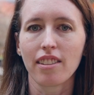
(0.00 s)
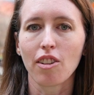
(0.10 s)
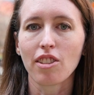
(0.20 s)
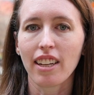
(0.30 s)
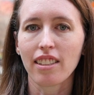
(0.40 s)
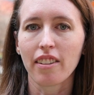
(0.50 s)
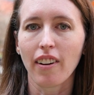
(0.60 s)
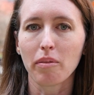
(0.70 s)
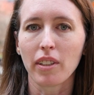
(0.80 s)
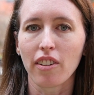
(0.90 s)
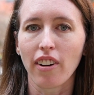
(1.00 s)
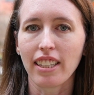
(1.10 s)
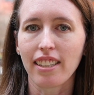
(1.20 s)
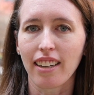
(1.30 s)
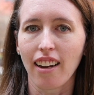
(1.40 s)
Jose has developed a
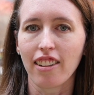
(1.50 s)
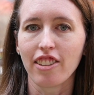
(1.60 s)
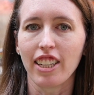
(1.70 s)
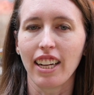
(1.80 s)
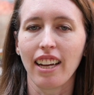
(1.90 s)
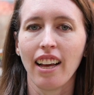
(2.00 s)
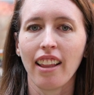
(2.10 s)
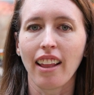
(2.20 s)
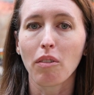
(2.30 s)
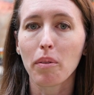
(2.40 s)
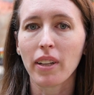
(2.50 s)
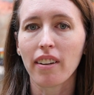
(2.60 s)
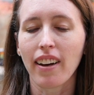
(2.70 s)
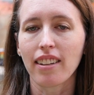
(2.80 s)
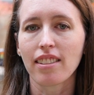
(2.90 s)
great technology that we
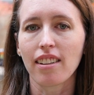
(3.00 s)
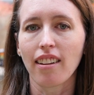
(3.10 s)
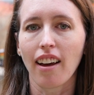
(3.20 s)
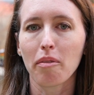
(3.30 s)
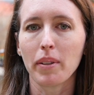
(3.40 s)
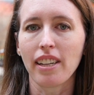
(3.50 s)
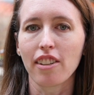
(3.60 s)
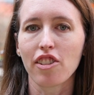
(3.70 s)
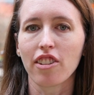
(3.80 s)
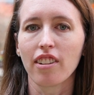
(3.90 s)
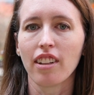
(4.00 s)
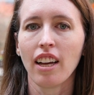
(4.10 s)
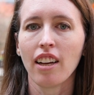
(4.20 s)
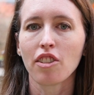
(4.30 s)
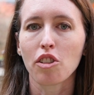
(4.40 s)
believe has a lot of potential
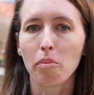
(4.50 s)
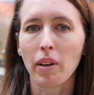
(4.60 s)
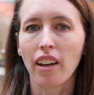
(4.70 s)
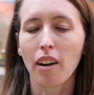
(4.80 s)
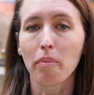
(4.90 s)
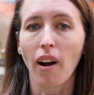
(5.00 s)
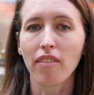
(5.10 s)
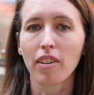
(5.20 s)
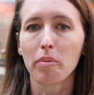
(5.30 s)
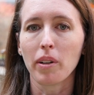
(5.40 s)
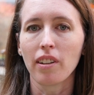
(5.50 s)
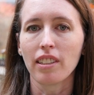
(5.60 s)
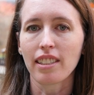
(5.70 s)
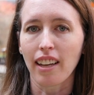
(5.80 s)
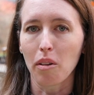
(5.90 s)
to be a profitable
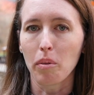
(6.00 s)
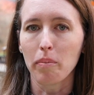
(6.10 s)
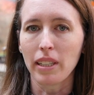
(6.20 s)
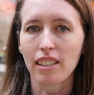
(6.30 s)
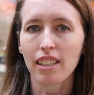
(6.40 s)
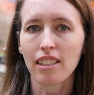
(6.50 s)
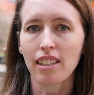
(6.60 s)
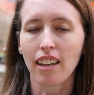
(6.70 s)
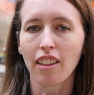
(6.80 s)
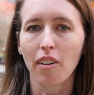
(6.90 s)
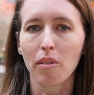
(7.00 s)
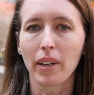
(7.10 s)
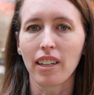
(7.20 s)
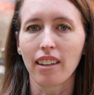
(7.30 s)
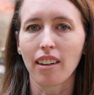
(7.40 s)
and scalable business in low and
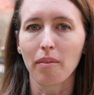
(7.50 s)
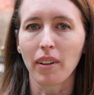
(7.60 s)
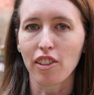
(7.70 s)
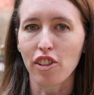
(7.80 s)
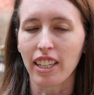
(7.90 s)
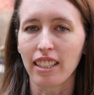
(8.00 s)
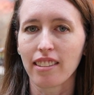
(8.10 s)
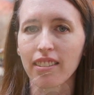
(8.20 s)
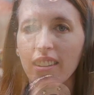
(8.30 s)
middle income countries.